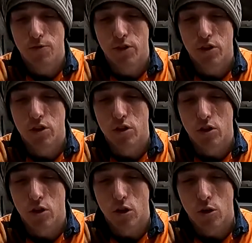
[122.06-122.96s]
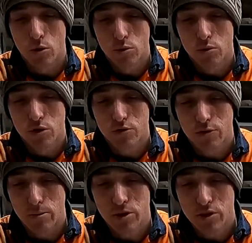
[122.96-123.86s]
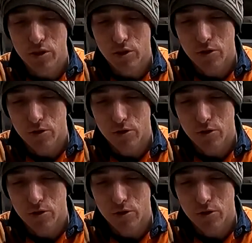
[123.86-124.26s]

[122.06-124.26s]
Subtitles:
off the old rubbers